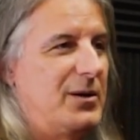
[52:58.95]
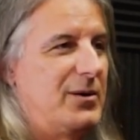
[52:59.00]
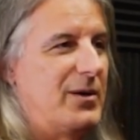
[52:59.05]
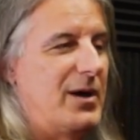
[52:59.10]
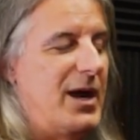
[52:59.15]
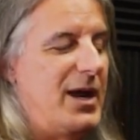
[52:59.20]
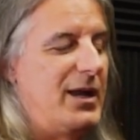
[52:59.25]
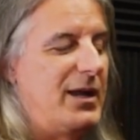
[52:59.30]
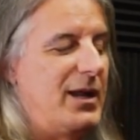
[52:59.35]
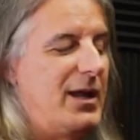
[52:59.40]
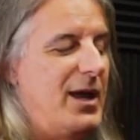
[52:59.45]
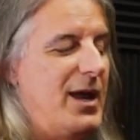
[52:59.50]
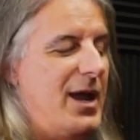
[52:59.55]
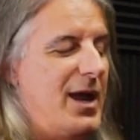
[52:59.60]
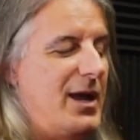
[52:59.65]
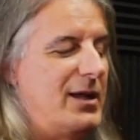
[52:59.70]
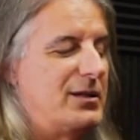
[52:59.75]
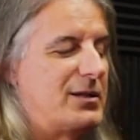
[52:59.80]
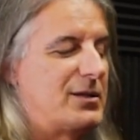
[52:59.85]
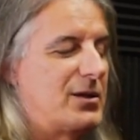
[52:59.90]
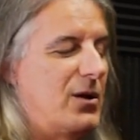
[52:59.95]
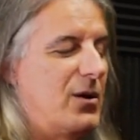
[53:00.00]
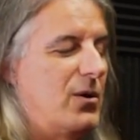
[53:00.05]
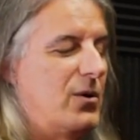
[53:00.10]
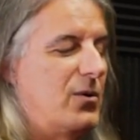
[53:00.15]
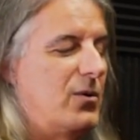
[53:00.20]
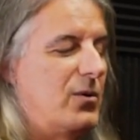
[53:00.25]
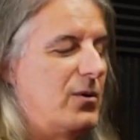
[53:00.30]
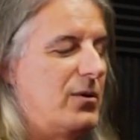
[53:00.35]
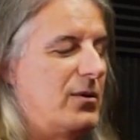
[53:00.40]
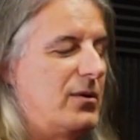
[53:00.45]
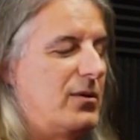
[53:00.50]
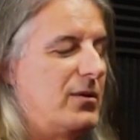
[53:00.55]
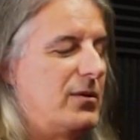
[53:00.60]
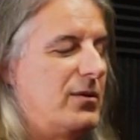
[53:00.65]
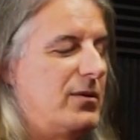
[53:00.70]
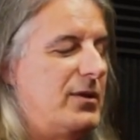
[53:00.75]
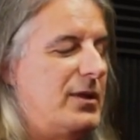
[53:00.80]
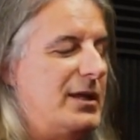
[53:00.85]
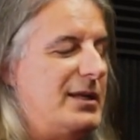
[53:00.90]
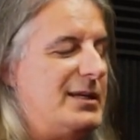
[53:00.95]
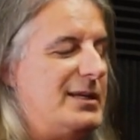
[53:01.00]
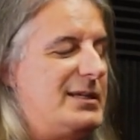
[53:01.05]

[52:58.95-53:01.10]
right and so the